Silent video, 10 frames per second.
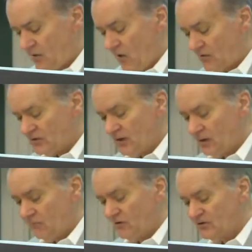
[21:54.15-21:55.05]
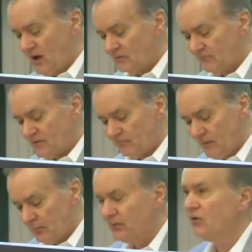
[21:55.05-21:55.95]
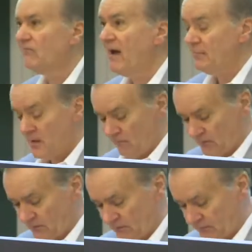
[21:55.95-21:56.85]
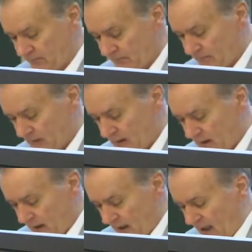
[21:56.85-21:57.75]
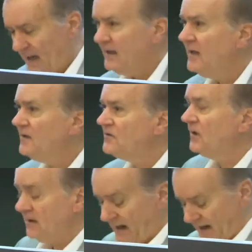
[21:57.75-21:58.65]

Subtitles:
a cross-country trip with her grandparents. And in this little